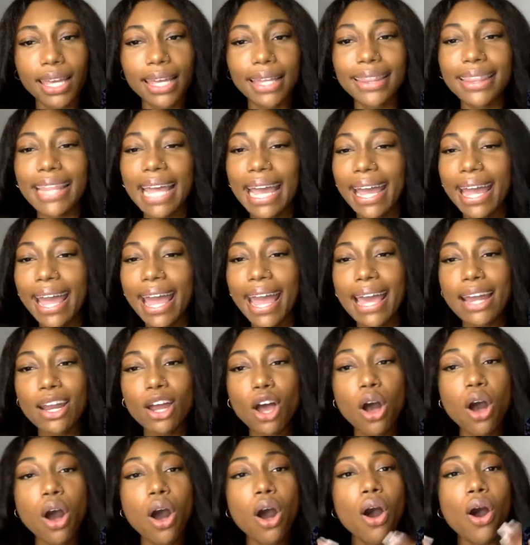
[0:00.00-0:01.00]
That had
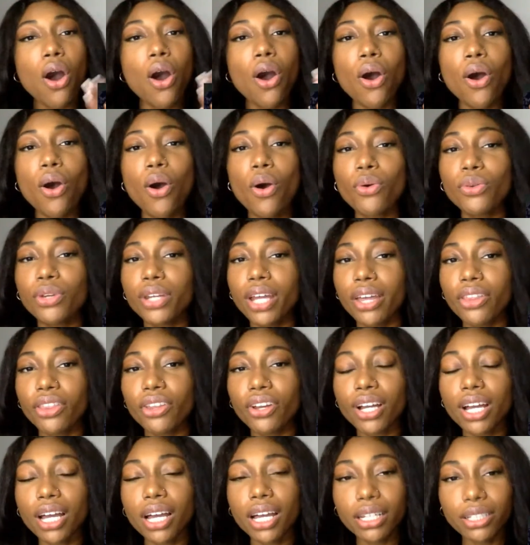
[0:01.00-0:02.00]
a whole
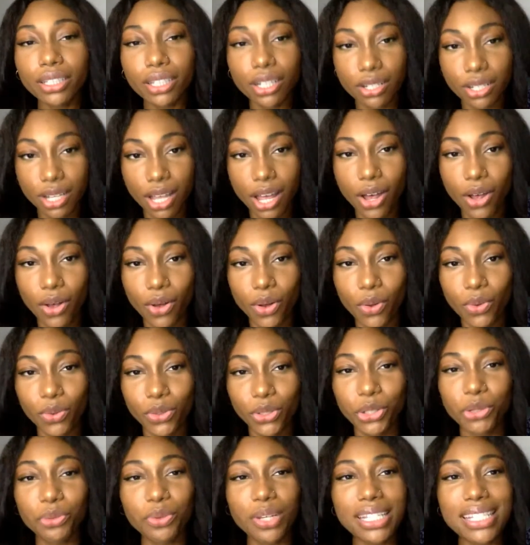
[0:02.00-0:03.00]
nother undertone.
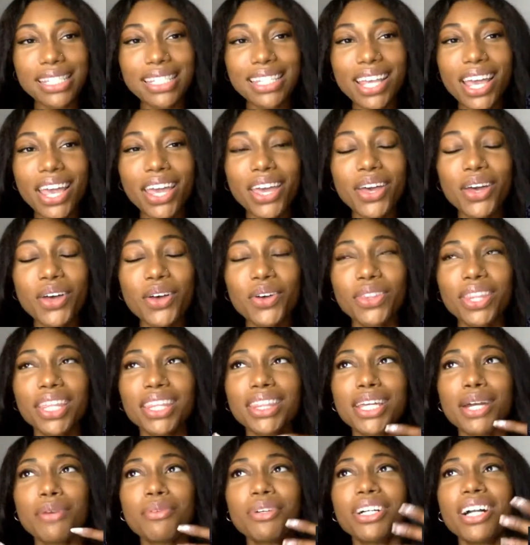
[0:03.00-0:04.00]
You can tell that
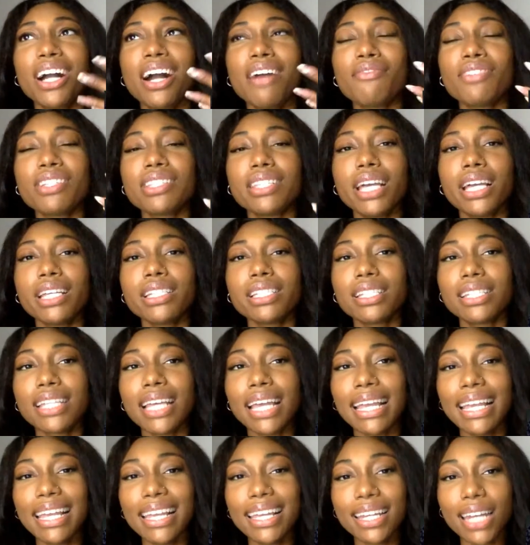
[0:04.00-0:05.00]
there were conversations that
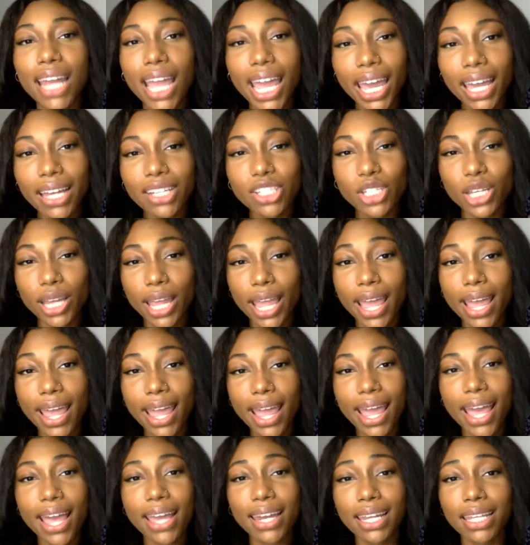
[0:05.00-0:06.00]
he and Ashley had
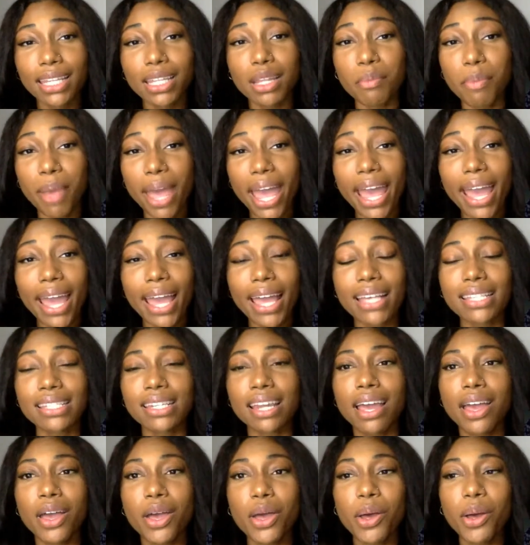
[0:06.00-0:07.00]
had in the past
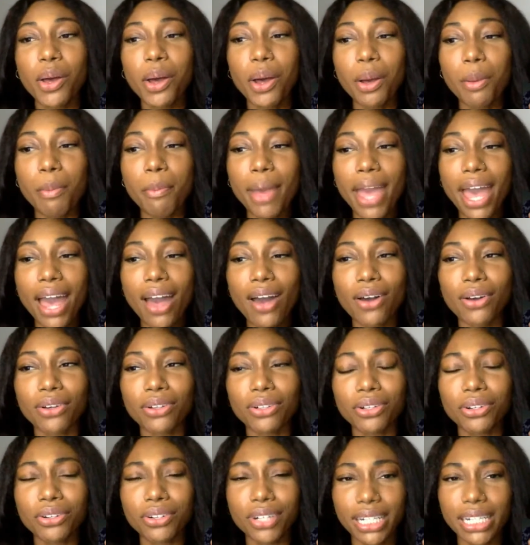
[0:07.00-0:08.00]
about
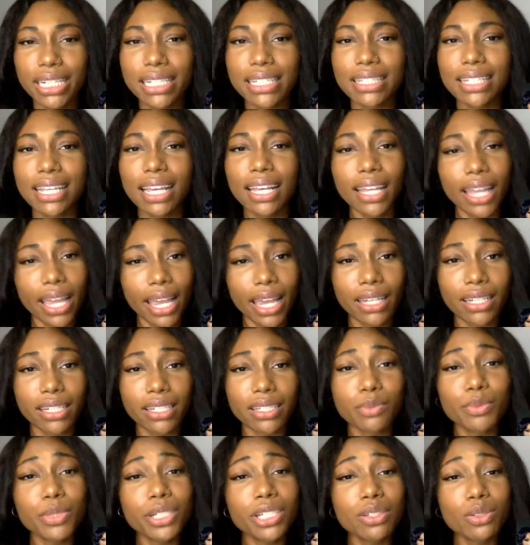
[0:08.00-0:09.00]
Chris and
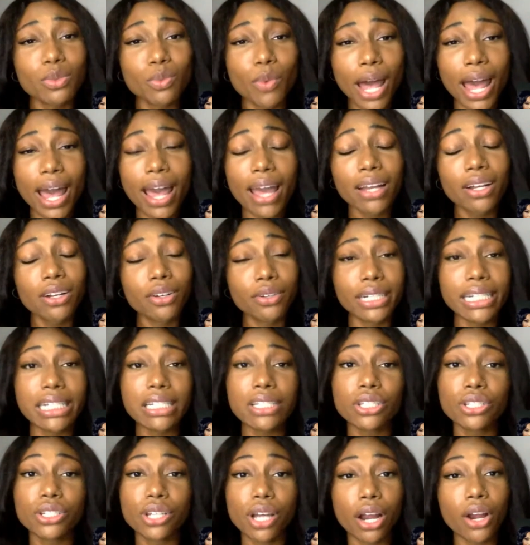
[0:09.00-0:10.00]
Candace, which is why
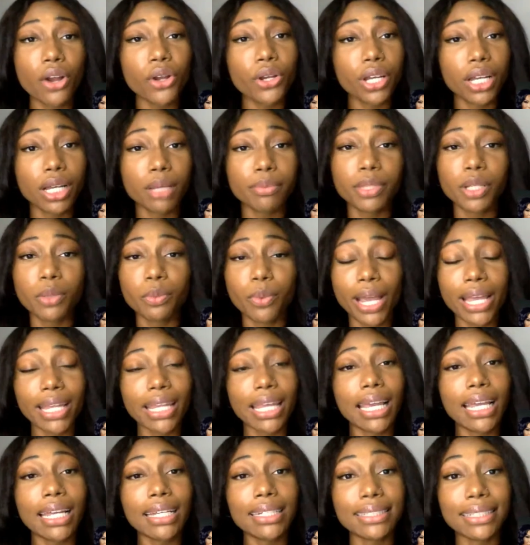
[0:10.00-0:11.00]
Chris turned up the way that
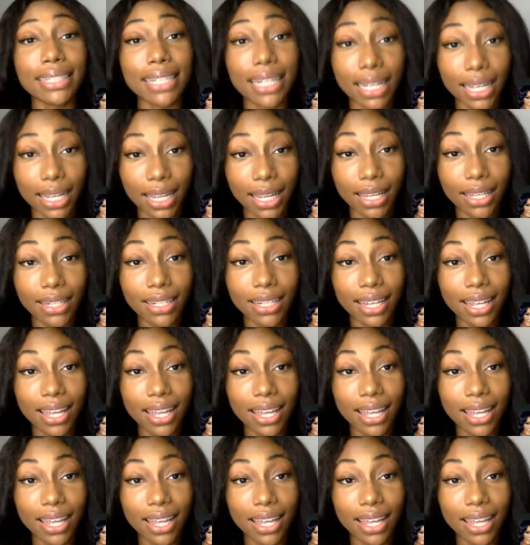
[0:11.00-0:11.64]
he did.